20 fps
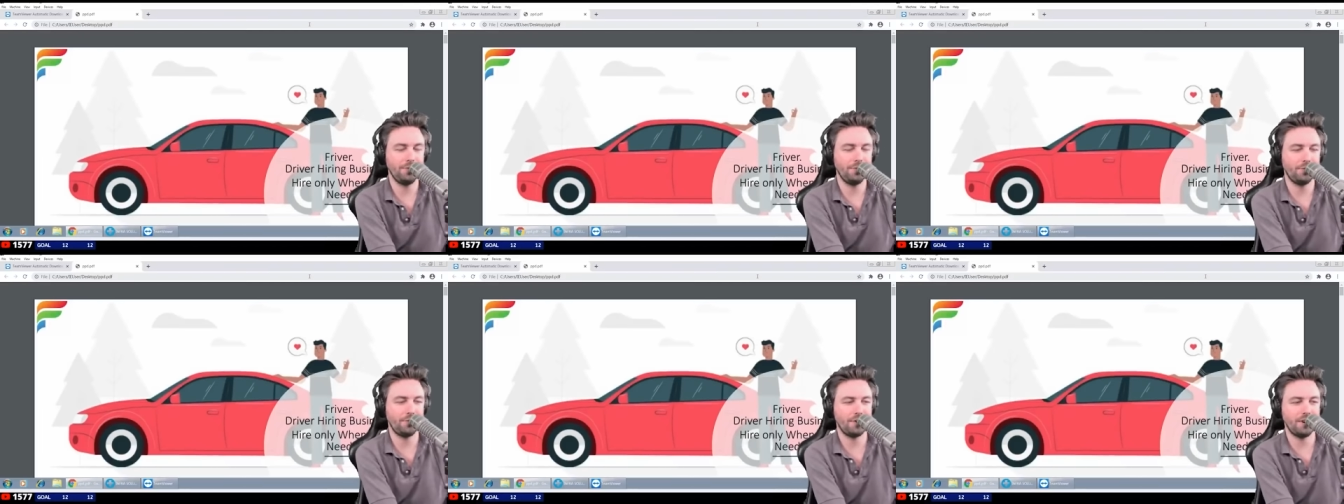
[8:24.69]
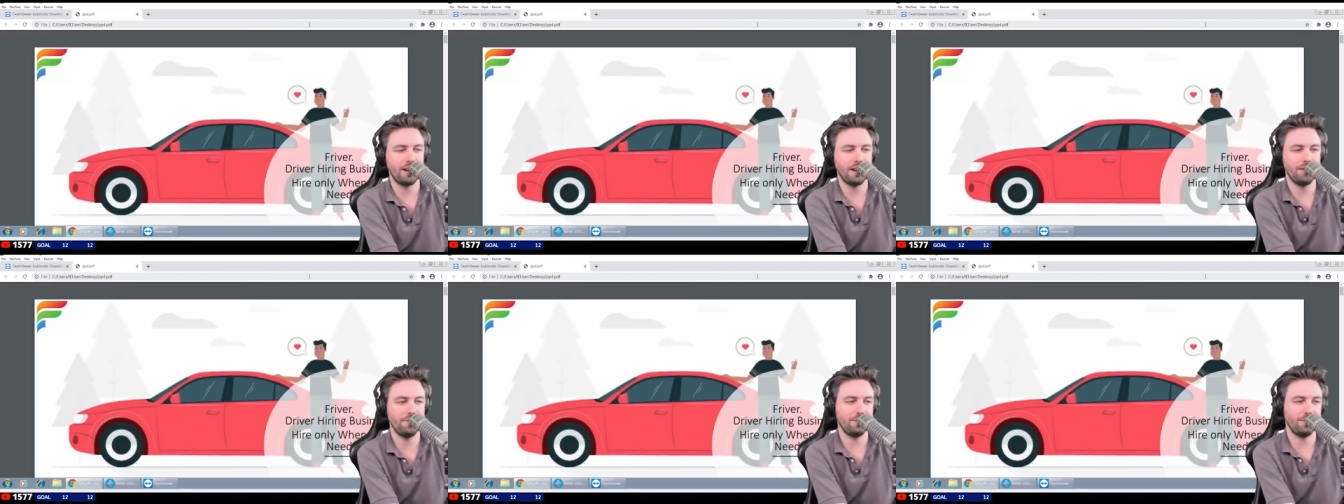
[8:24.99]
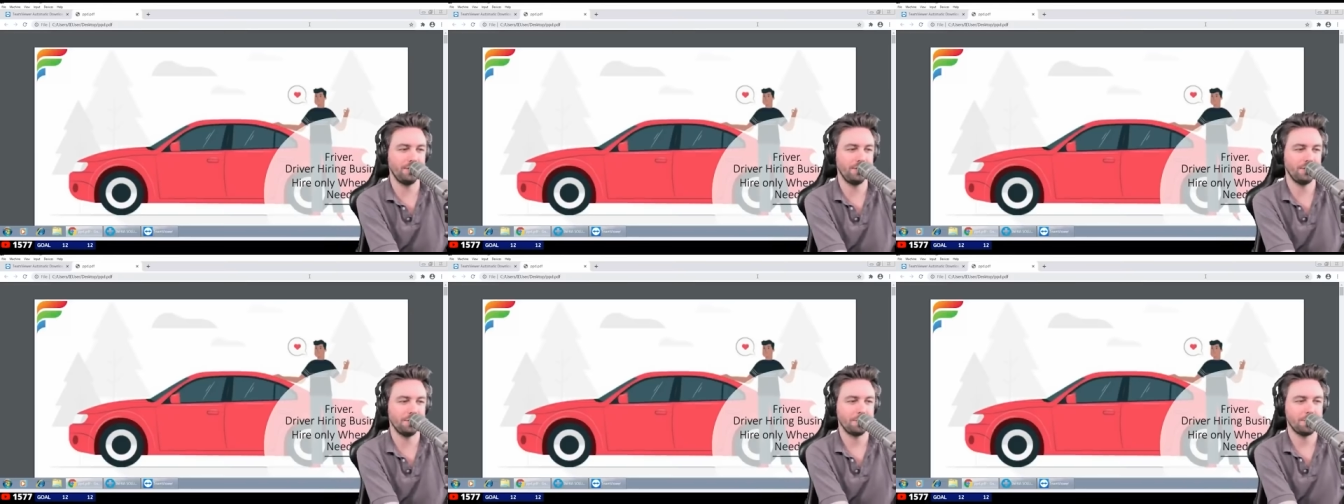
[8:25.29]

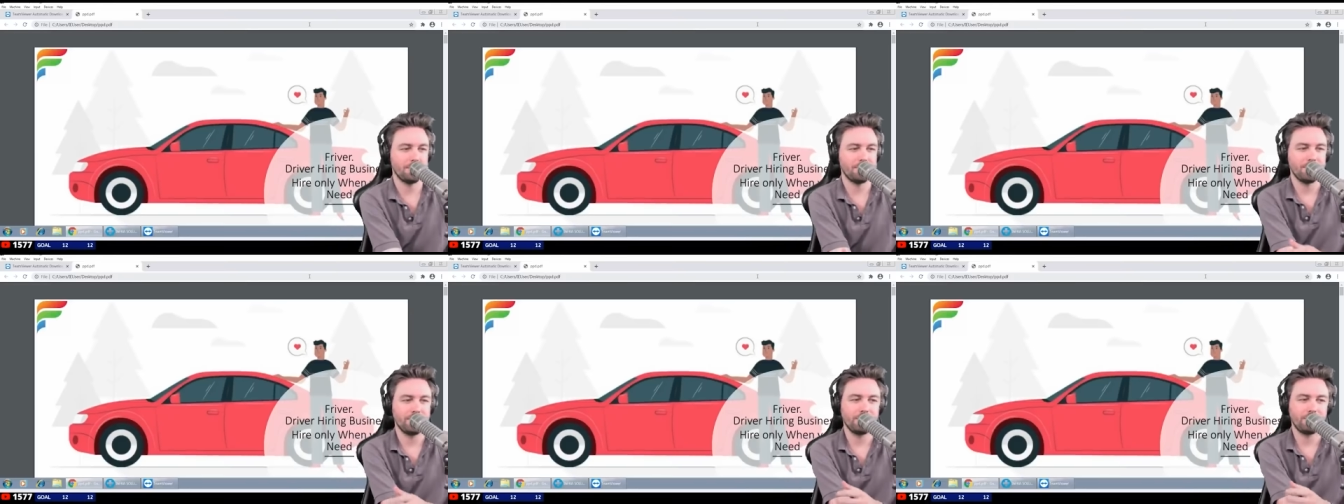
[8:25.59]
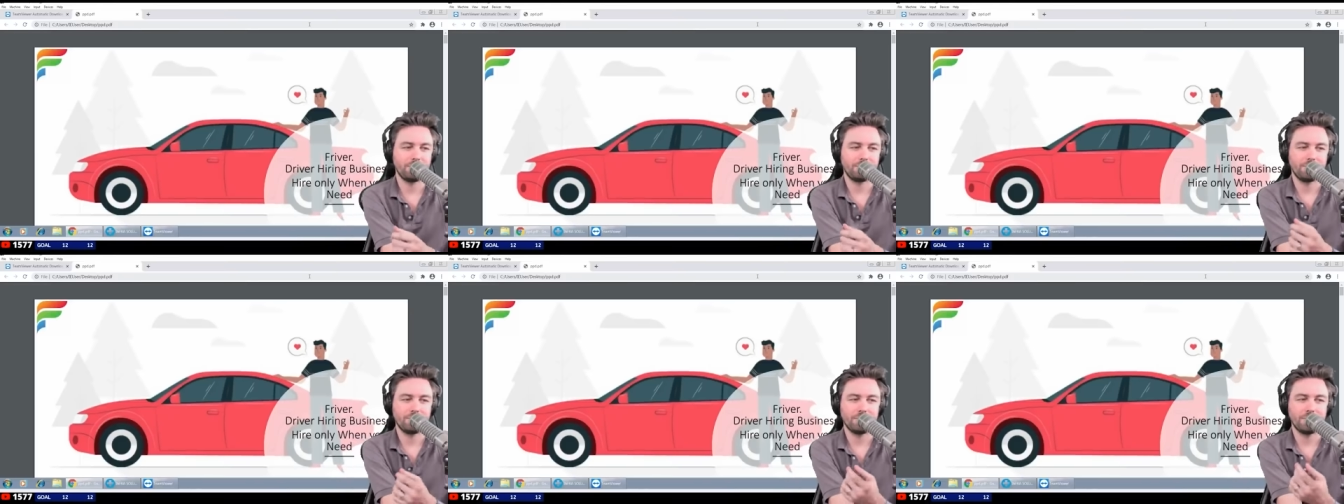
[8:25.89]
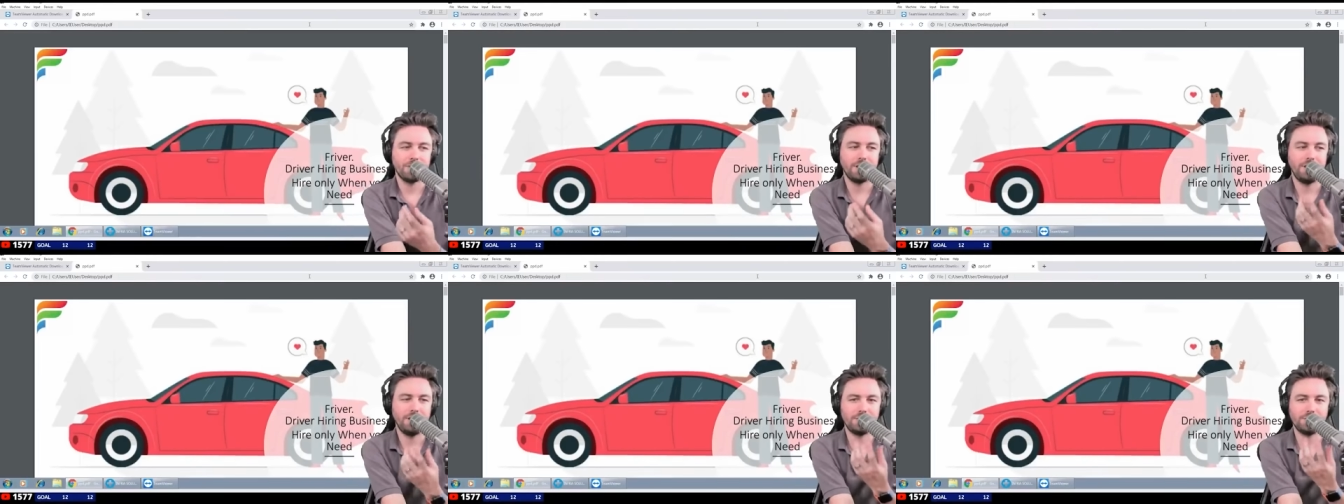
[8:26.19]
Friva.
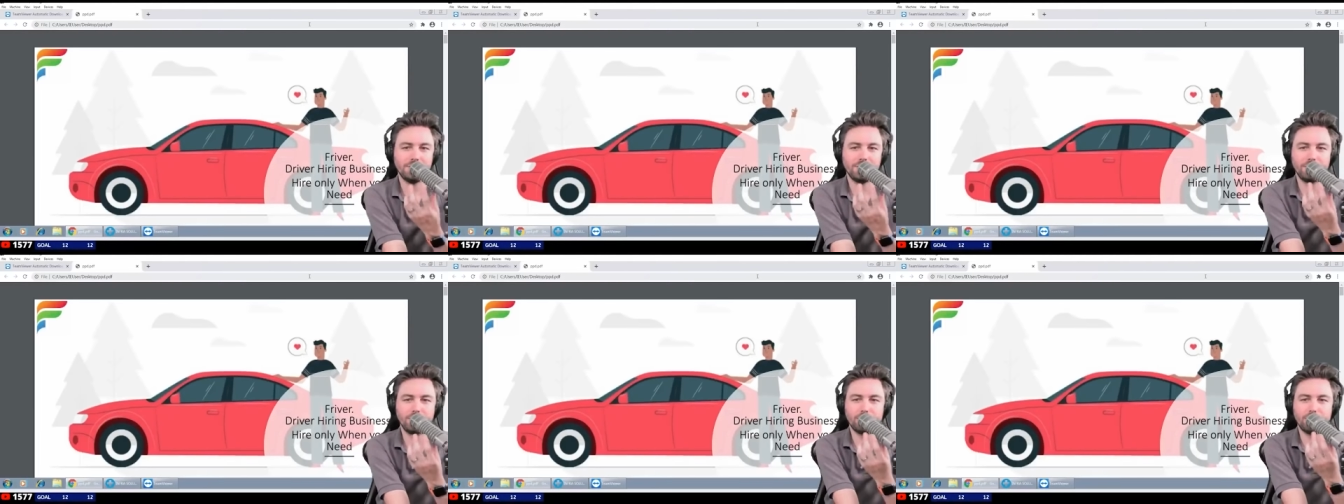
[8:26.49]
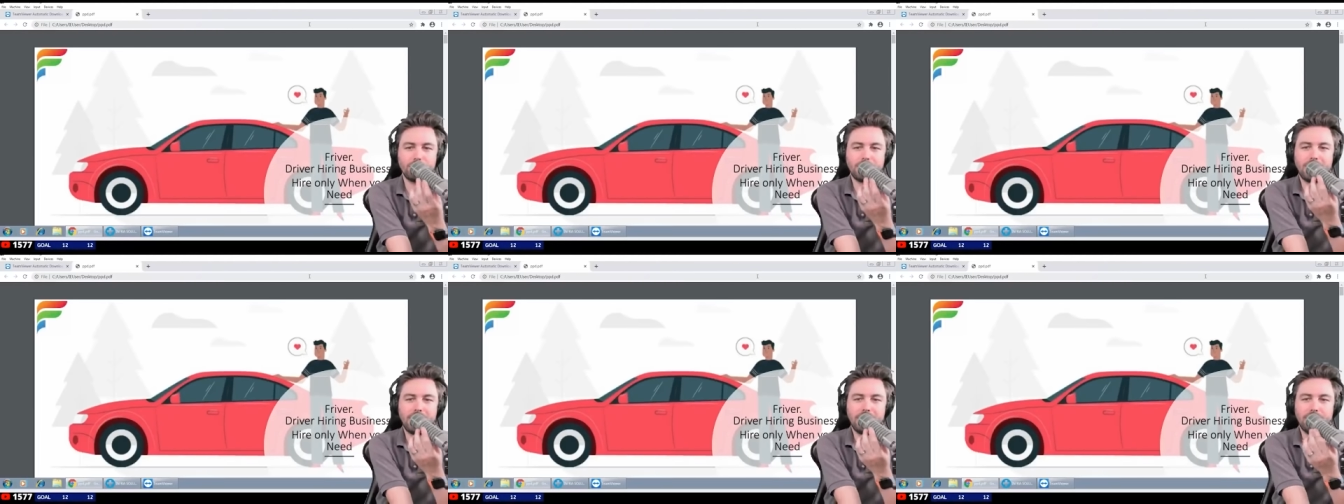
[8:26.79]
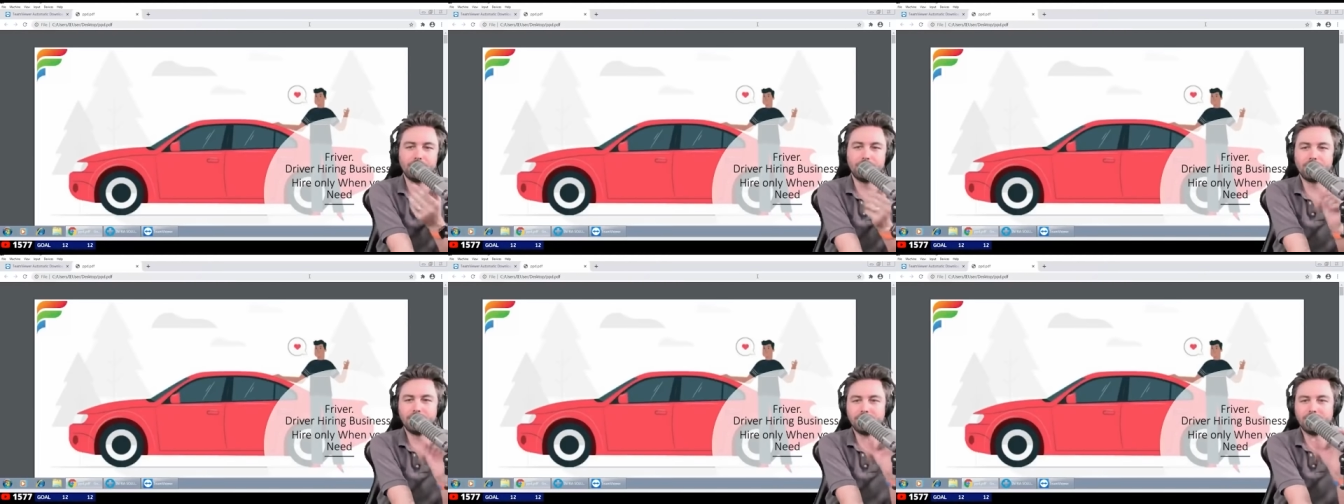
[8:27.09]
It's a
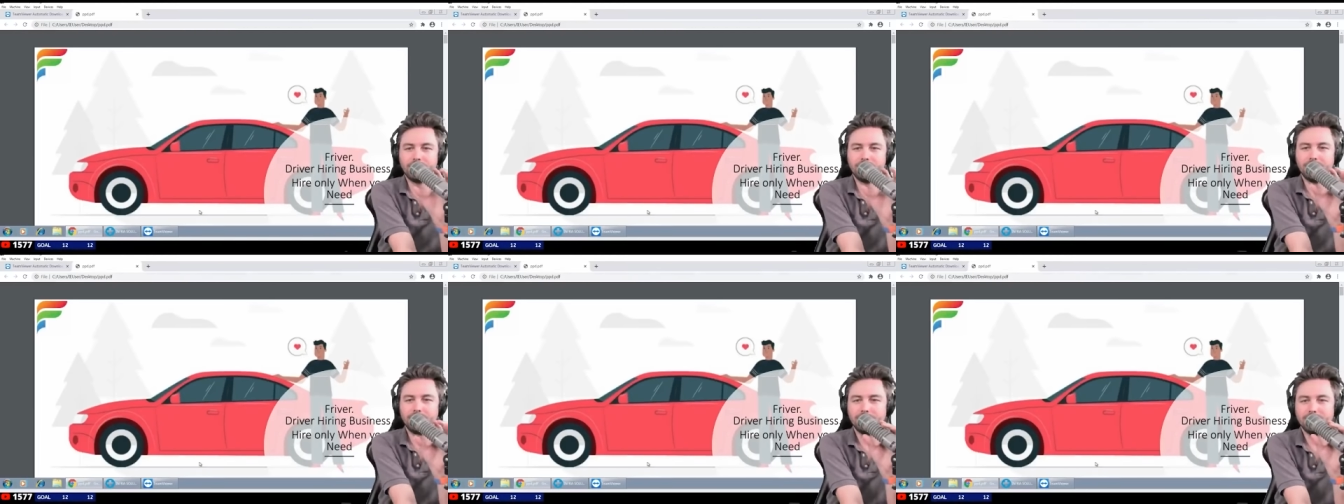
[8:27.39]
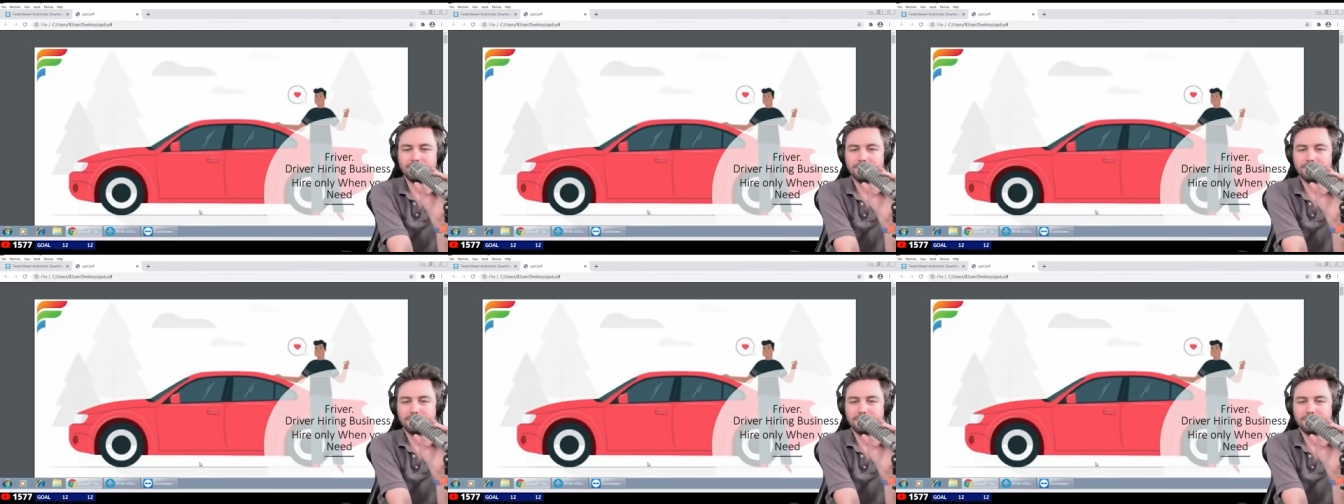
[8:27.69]
driver,